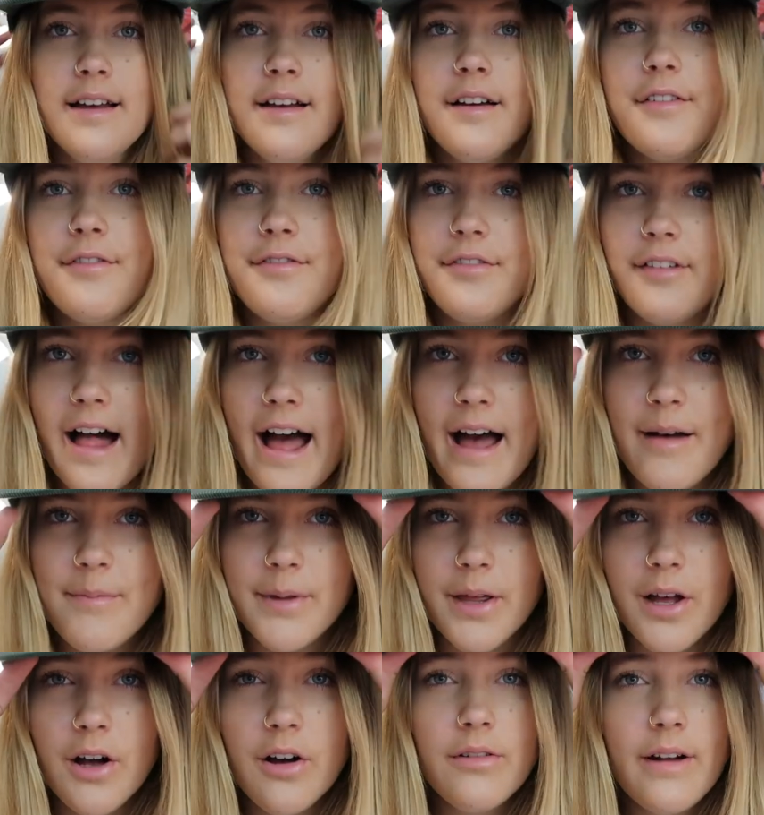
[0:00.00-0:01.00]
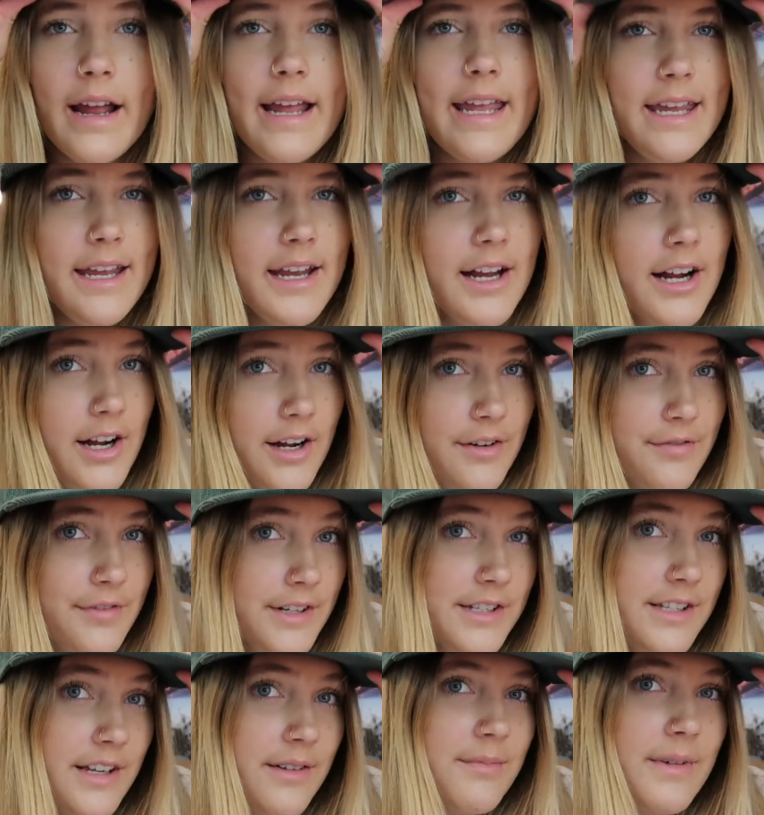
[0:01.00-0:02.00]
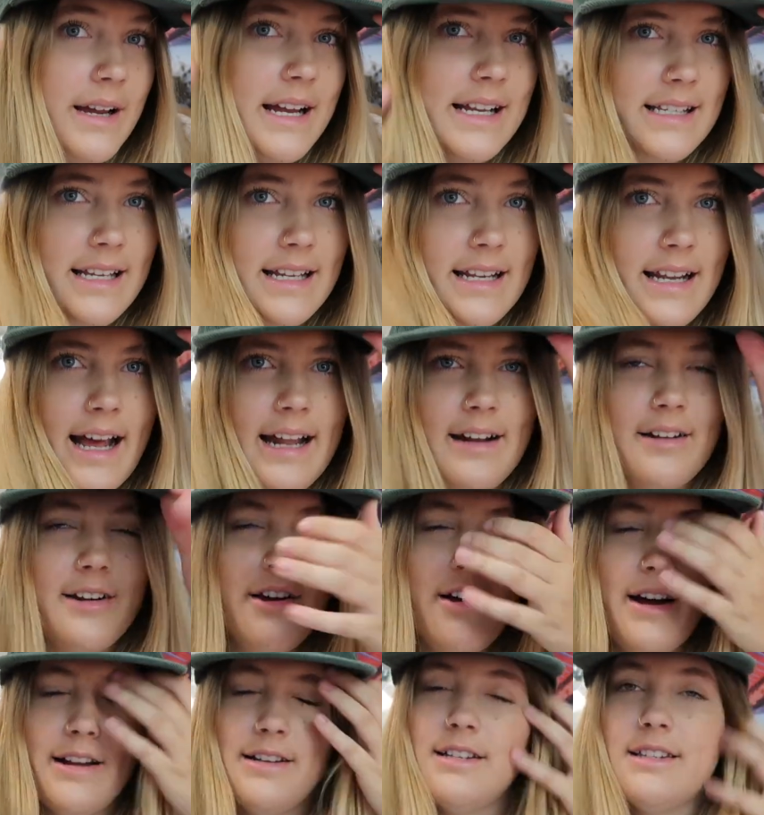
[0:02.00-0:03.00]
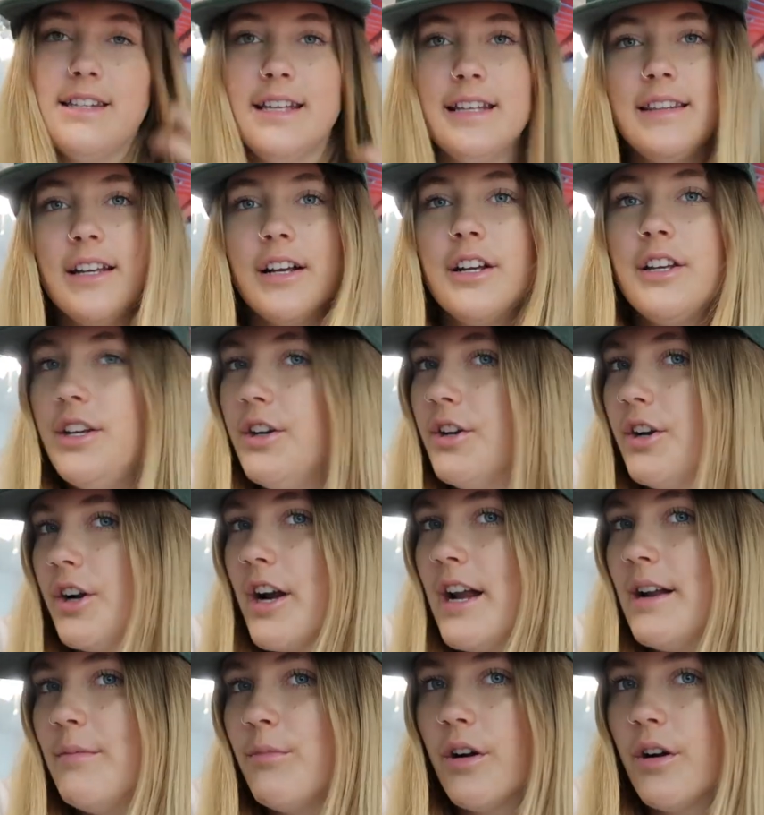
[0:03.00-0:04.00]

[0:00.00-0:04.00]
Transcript: flat bill right here for some reason. I don't know, I just think they're cuter and